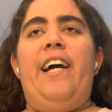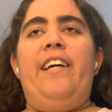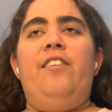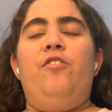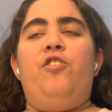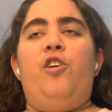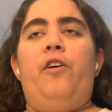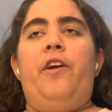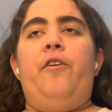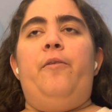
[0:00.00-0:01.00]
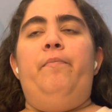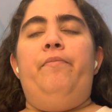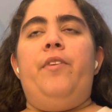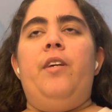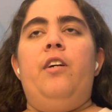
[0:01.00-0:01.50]
guys, Joker here.
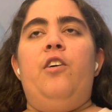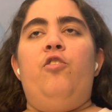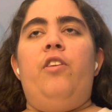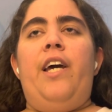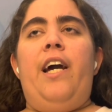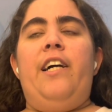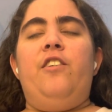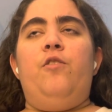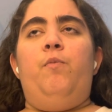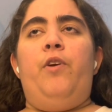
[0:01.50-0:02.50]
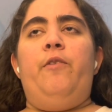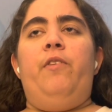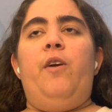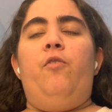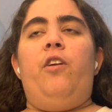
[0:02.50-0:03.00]
Today I just
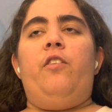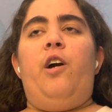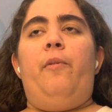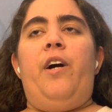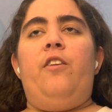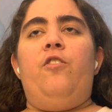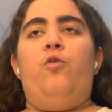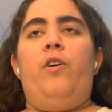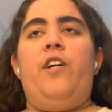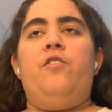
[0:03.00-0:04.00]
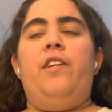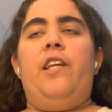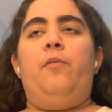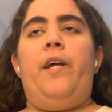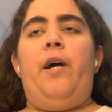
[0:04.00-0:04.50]
briefly want to talk about a situation
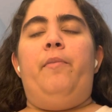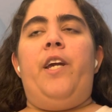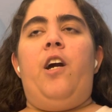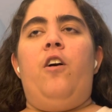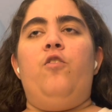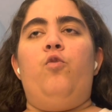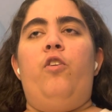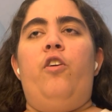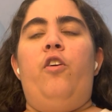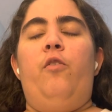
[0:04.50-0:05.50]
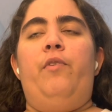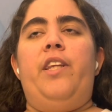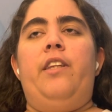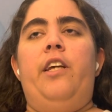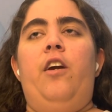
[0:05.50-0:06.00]
that's been happening on Twitter
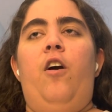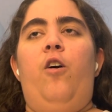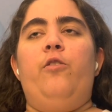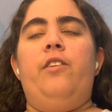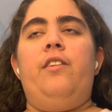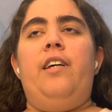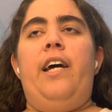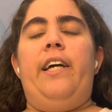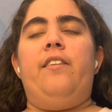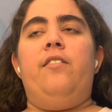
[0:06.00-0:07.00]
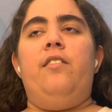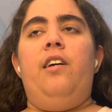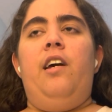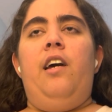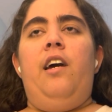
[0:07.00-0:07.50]
with the alt text
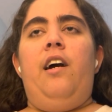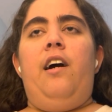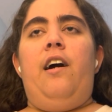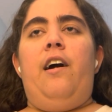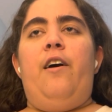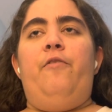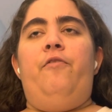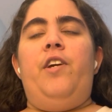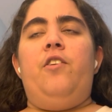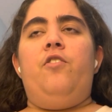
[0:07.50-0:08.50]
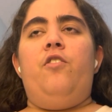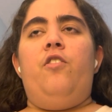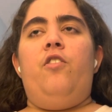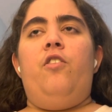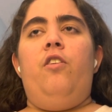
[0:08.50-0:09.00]

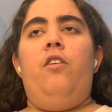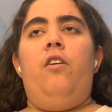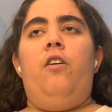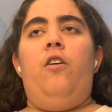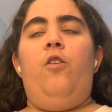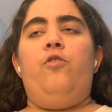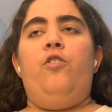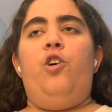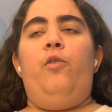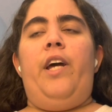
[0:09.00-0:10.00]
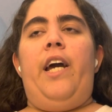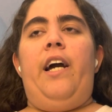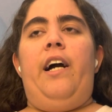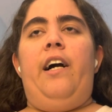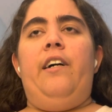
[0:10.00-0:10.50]
feature, also known
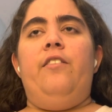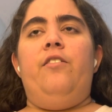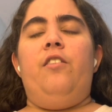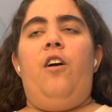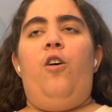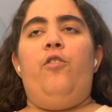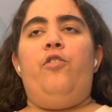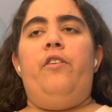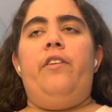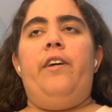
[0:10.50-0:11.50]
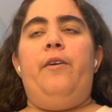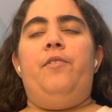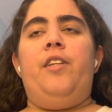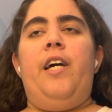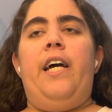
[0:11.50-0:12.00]
as alternative
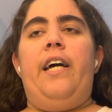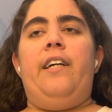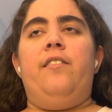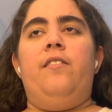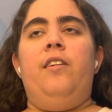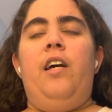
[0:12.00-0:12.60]
text,